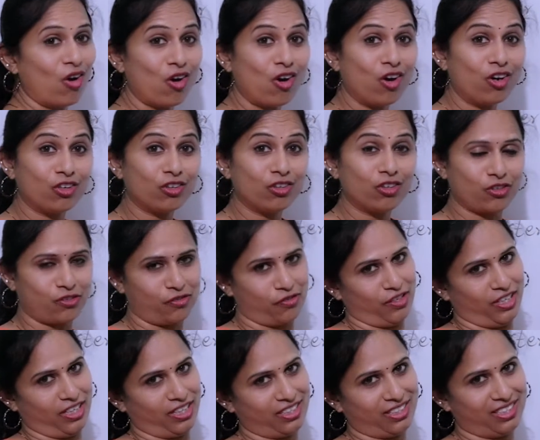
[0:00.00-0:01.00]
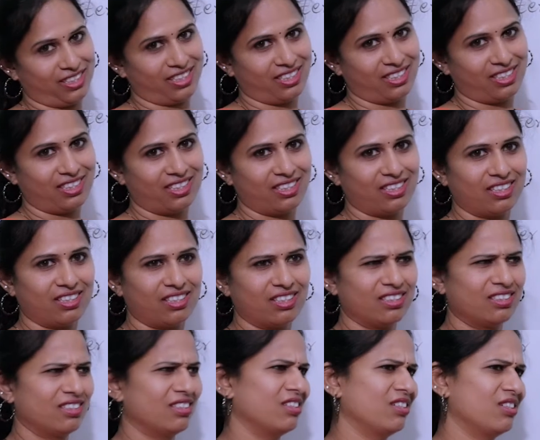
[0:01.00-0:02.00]
honorifics.
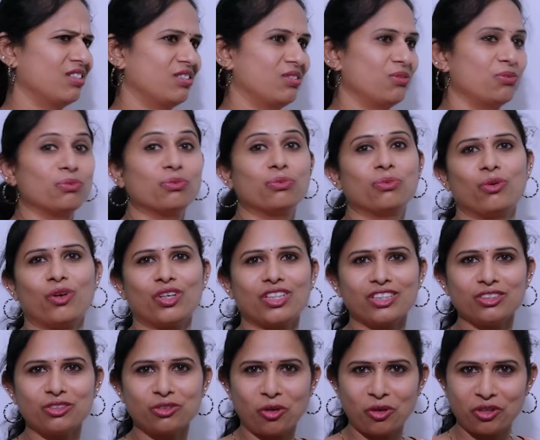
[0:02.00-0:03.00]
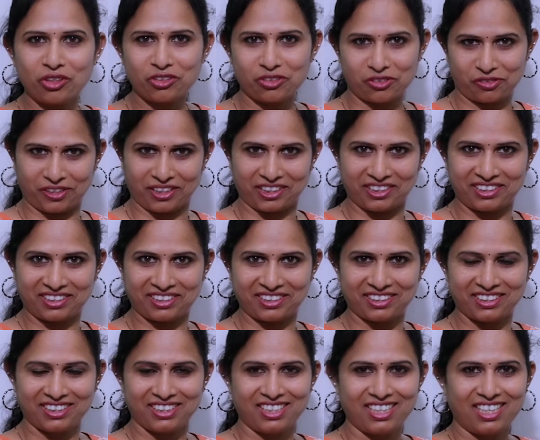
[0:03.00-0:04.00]
What is honorifics?